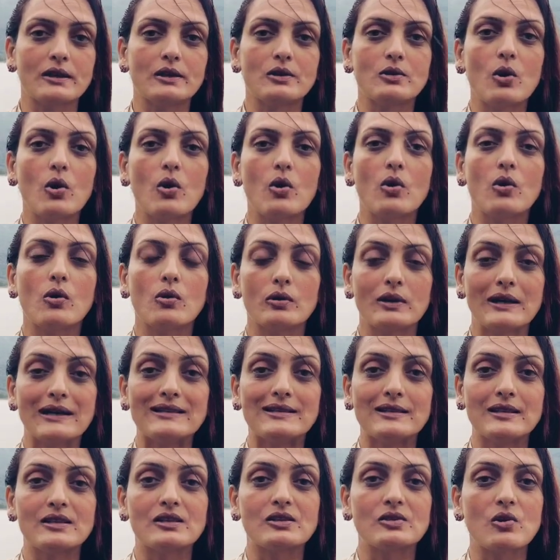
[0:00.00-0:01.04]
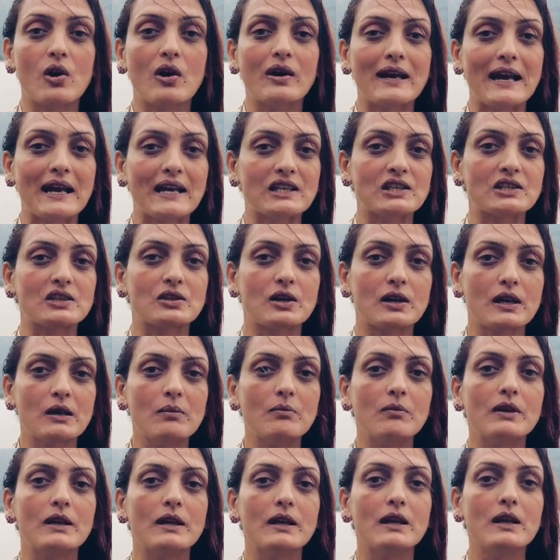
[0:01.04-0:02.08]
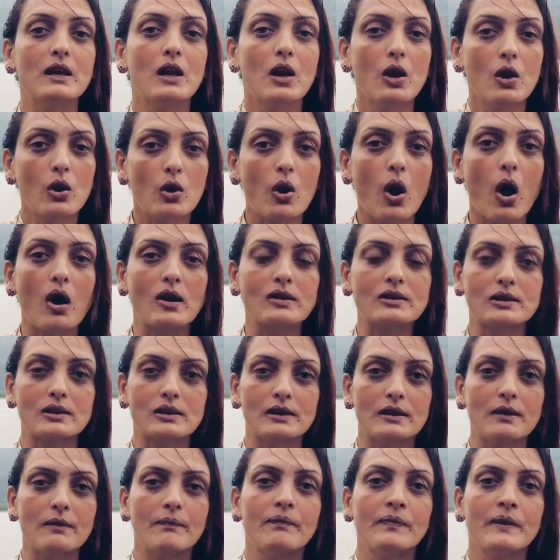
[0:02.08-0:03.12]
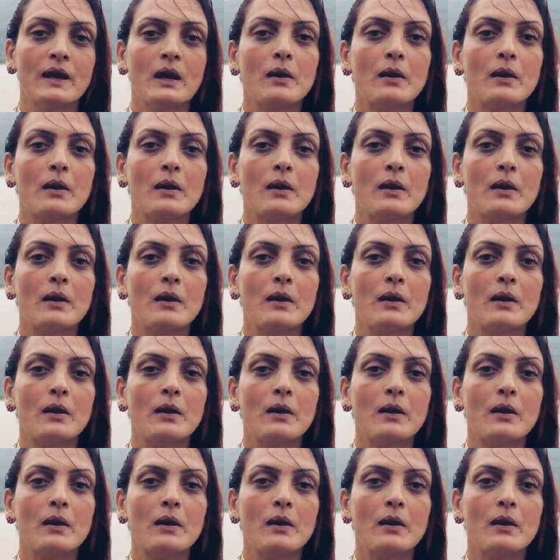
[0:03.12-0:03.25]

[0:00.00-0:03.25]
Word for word: though it is not extremely costly,